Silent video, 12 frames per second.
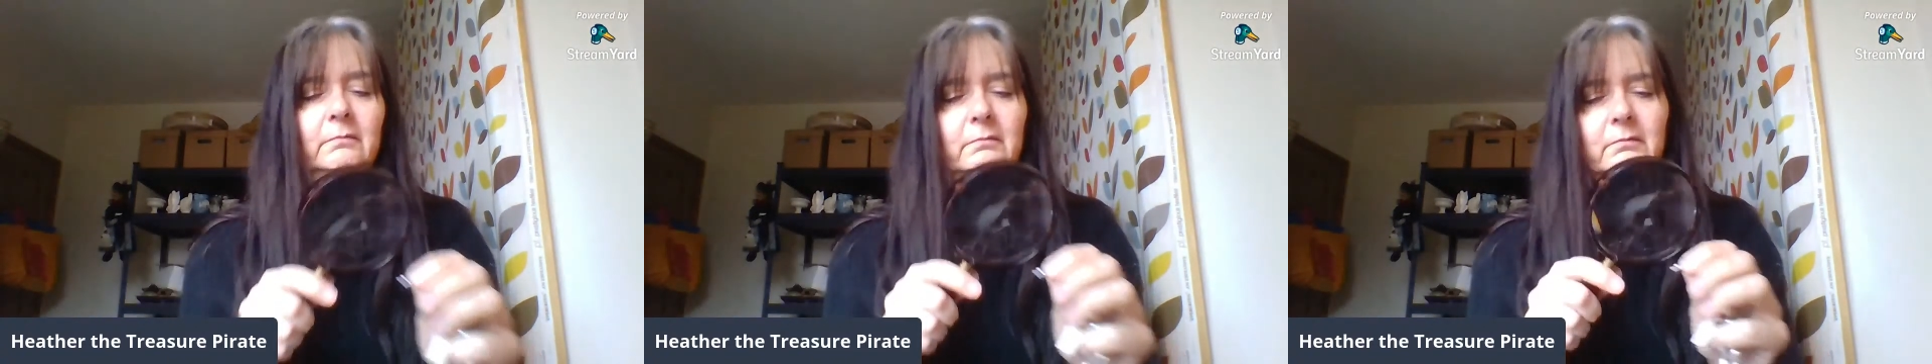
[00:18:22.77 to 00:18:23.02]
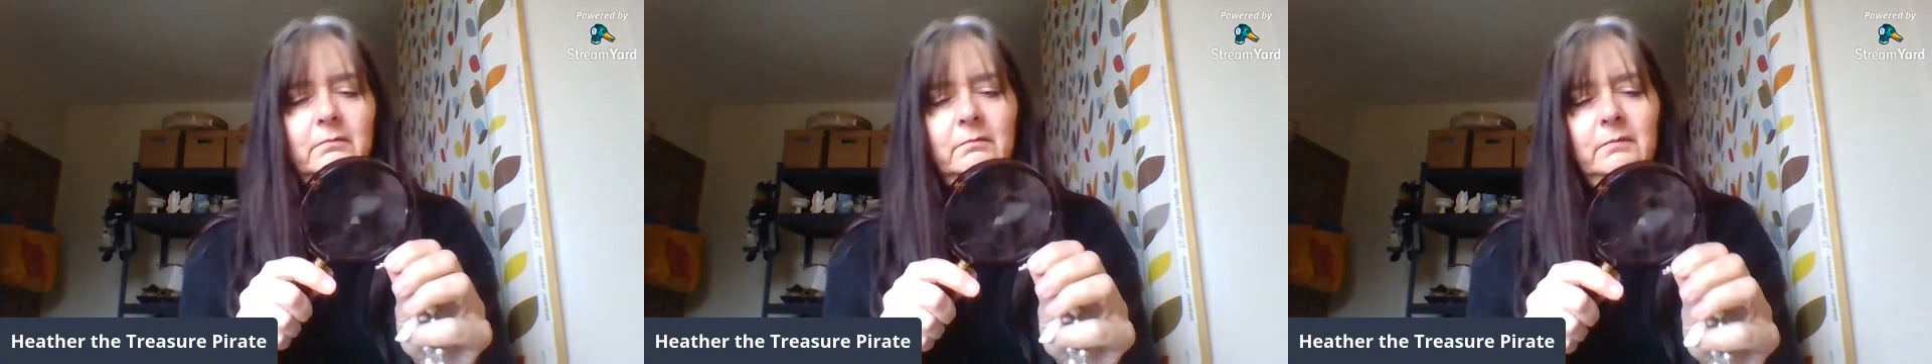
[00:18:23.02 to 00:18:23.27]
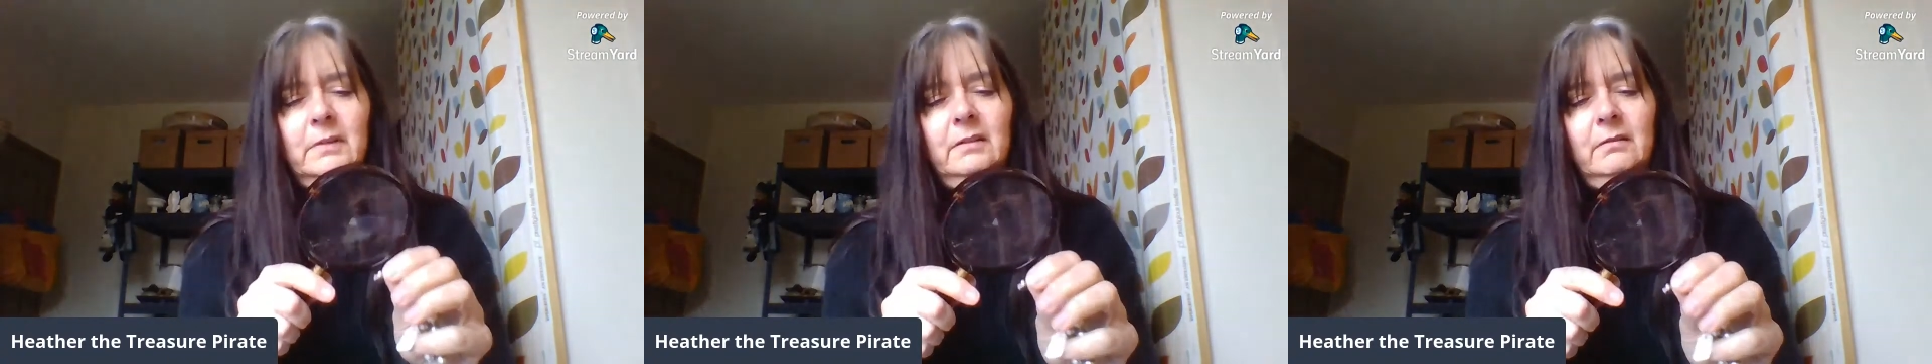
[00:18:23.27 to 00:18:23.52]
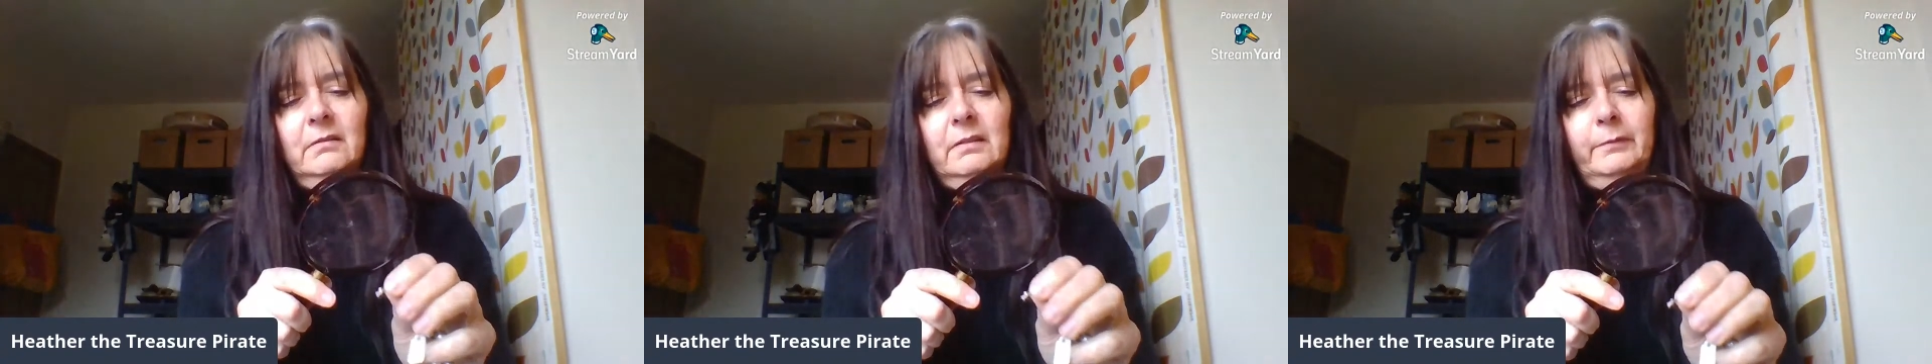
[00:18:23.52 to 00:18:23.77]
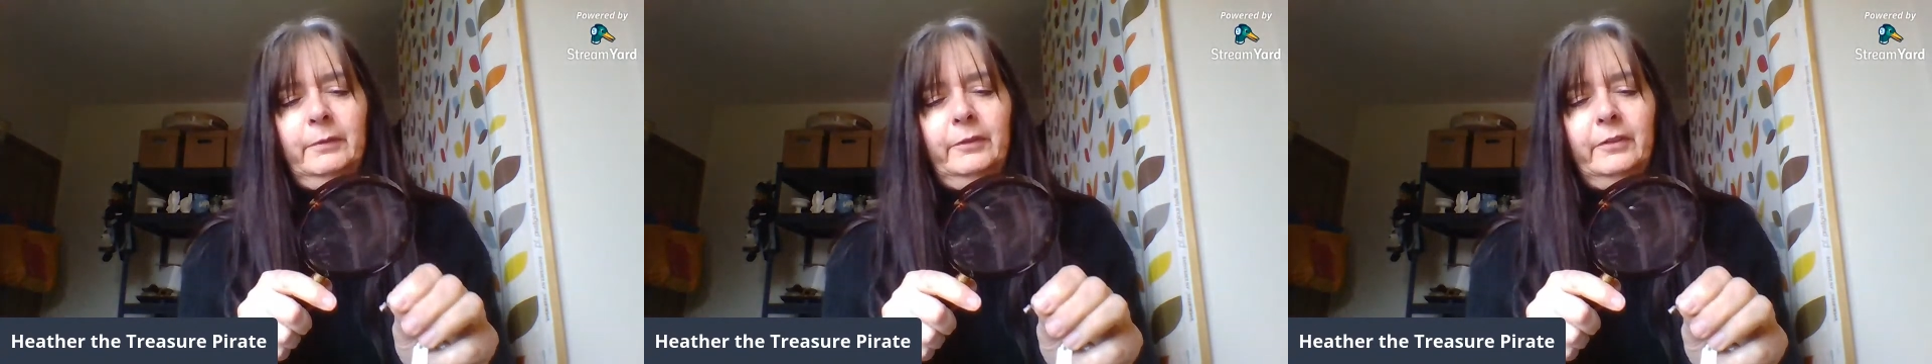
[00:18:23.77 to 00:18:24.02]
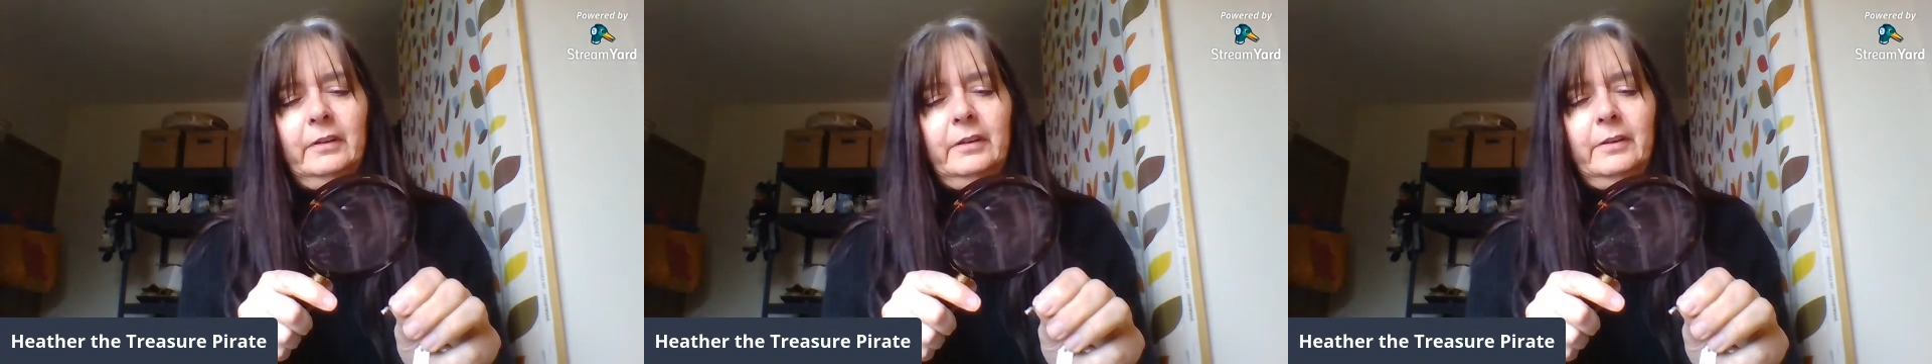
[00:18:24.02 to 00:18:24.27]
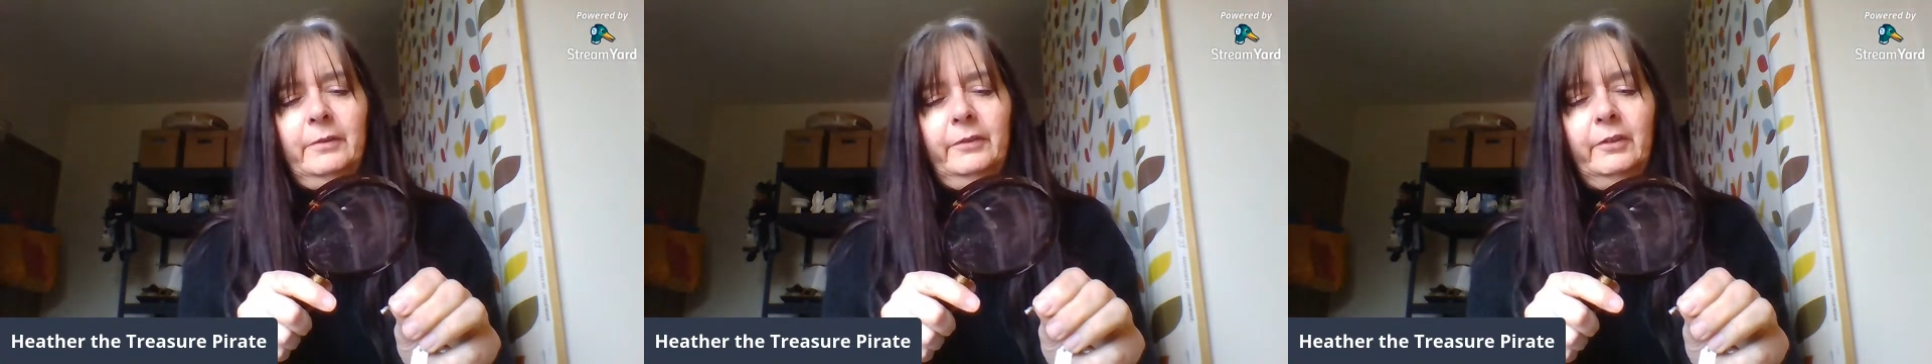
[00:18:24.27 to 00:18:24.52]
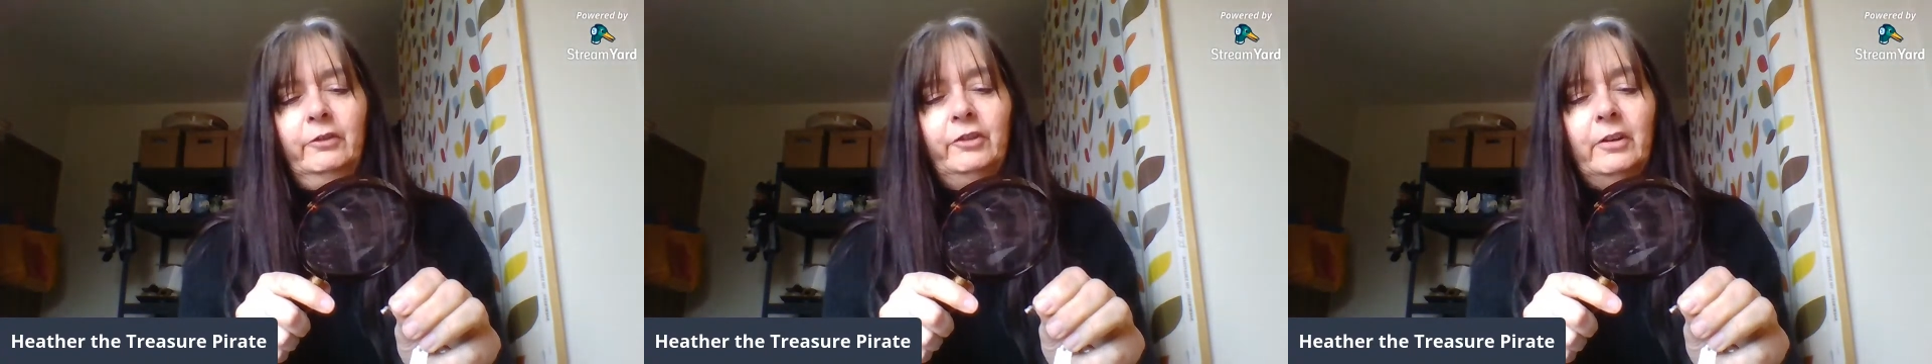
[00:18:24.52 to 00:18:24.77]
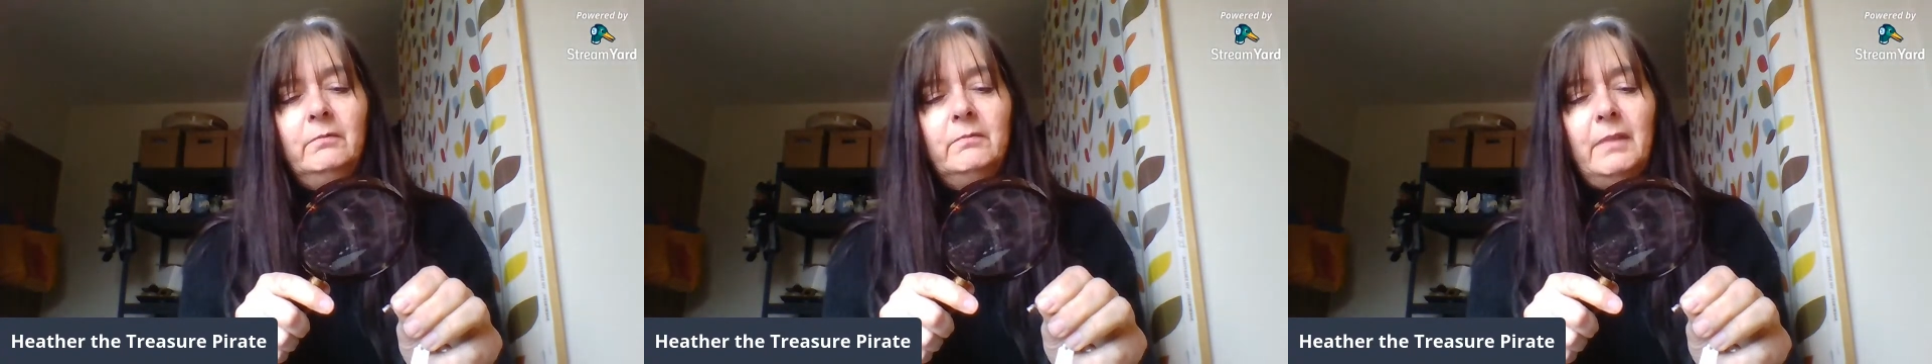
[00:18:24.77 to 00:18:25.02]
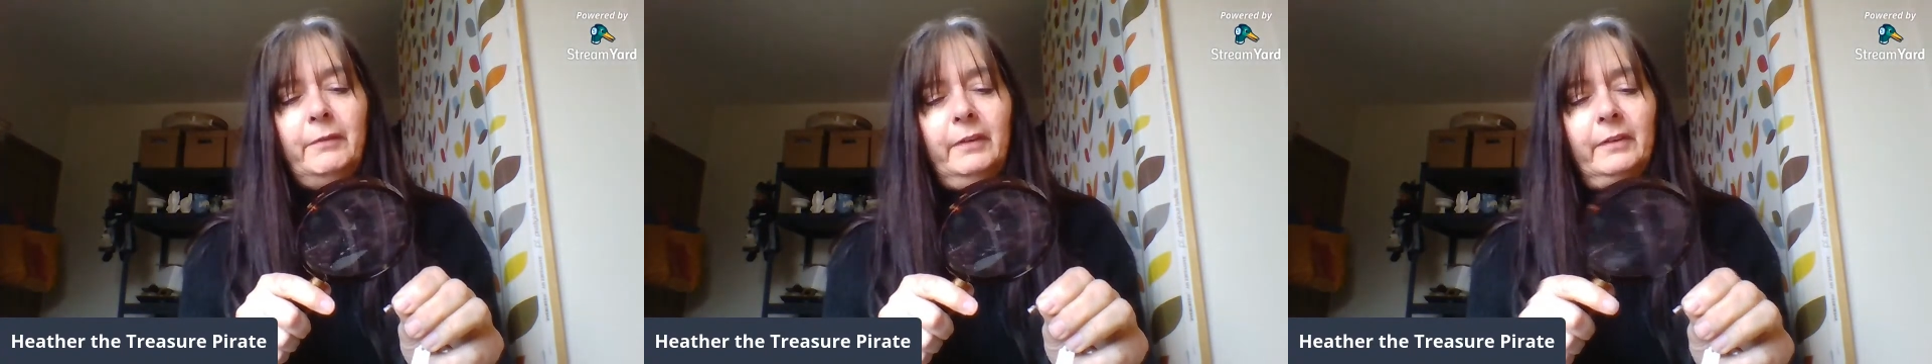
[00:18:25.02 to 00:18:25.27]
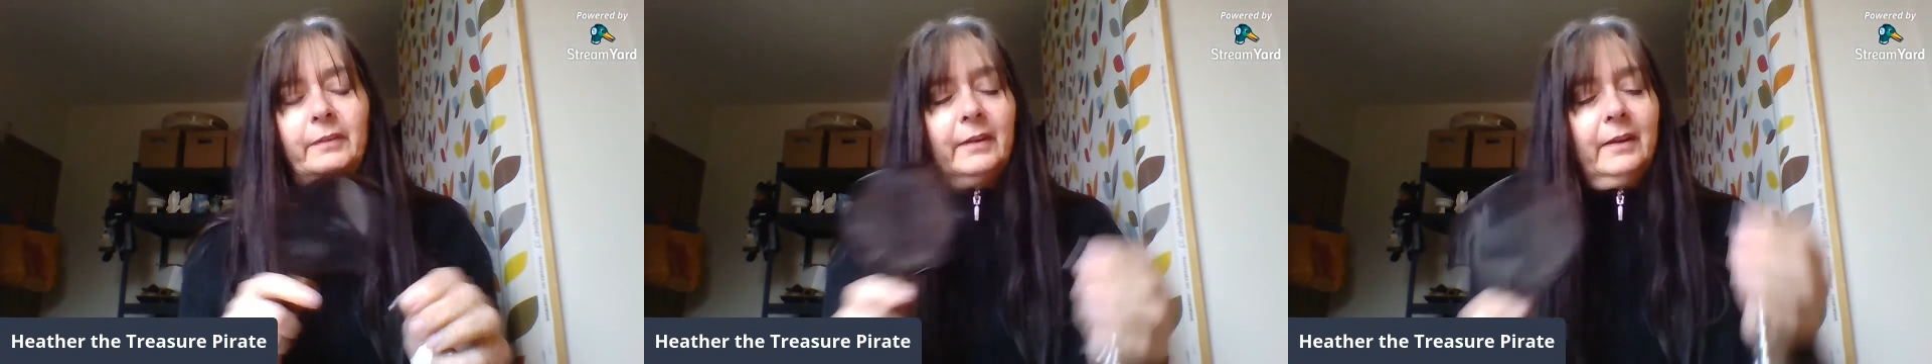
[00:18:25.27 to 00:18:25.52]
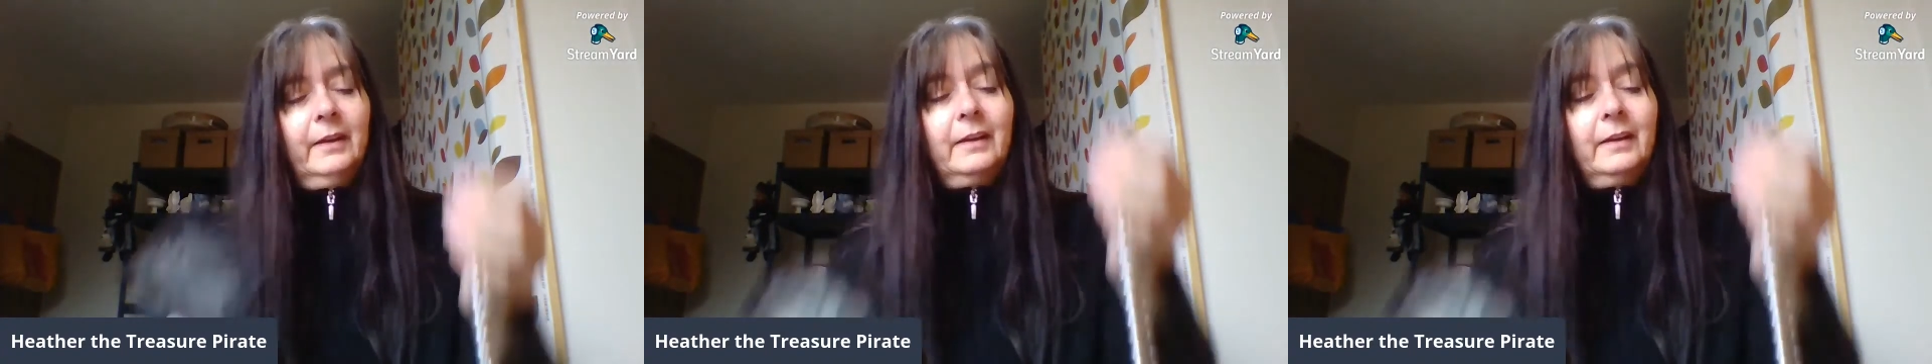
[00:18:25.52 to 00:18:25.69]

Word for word: Oh, no, life was, I used to. Joan Rivers.